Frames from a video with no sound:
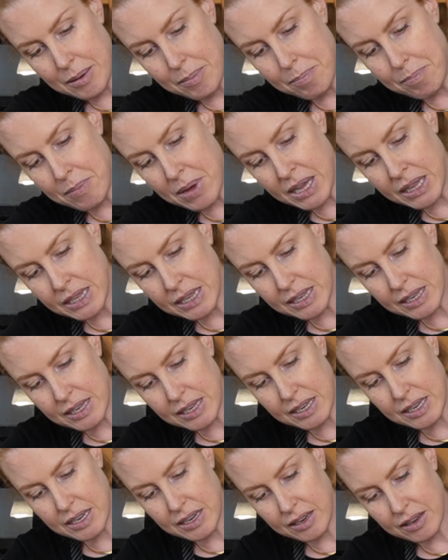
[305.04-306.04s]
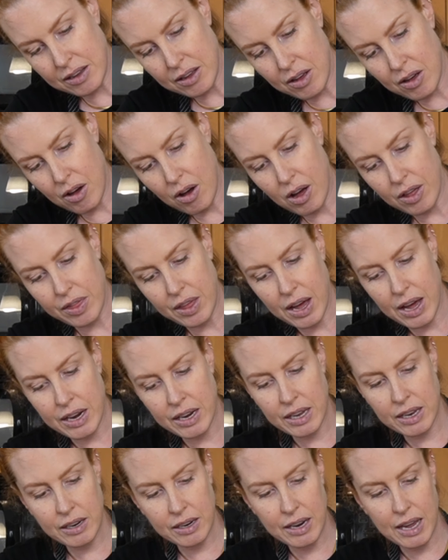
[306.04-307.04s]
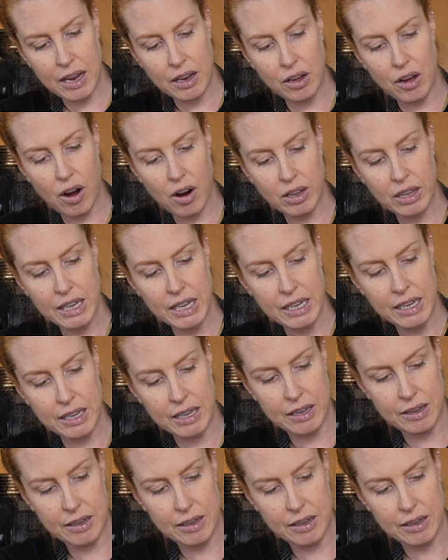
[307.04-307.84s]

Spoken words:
mince on the onion and garlic.